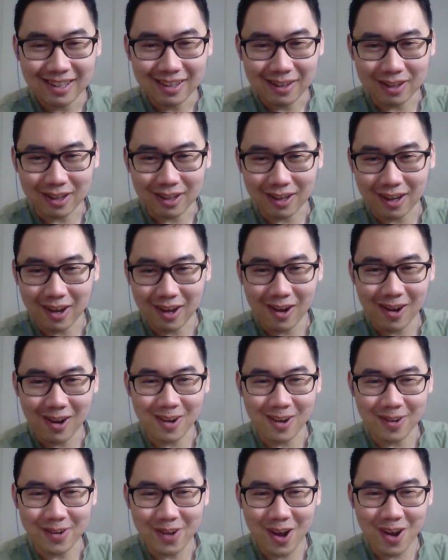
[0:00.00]
It's like,
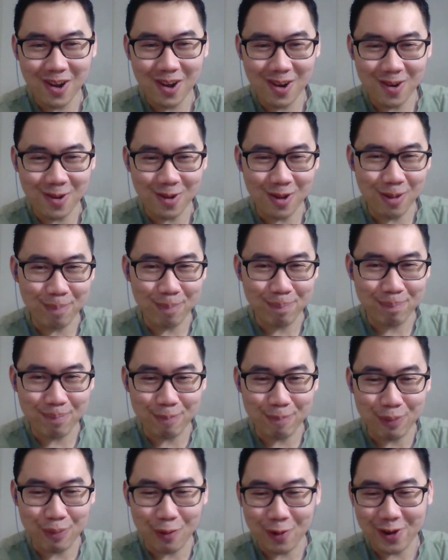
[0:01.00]
"Oh no, I'll
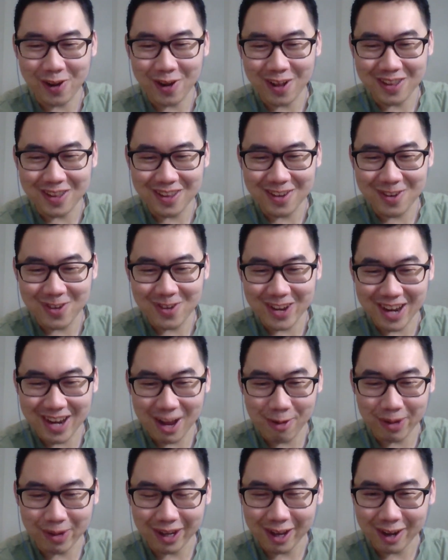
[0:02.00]
pour it on you," and now
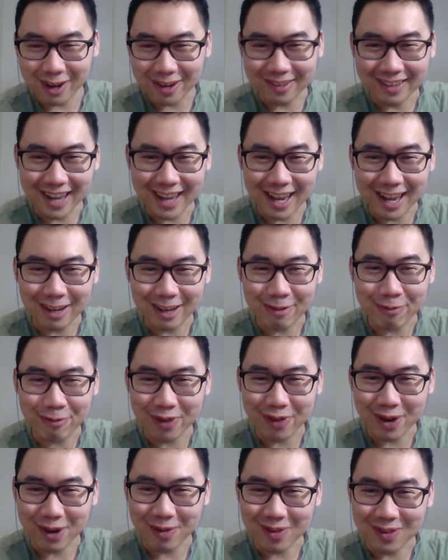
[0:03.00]
we got a naked
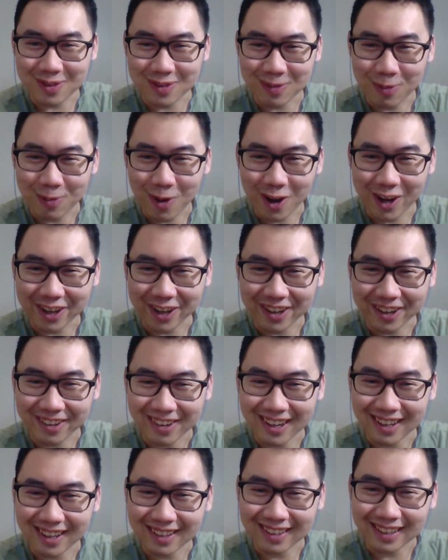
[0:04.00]
Frieren just walking
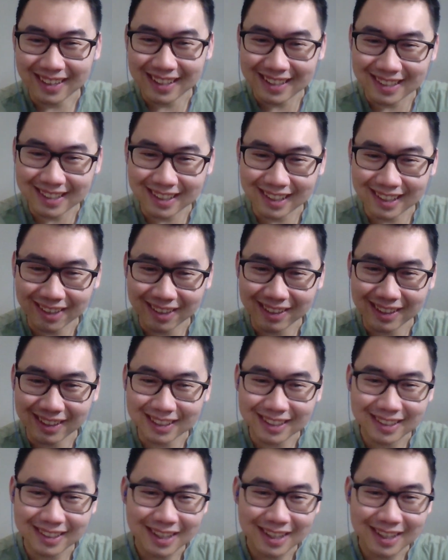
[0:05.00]
around. That's hilarious.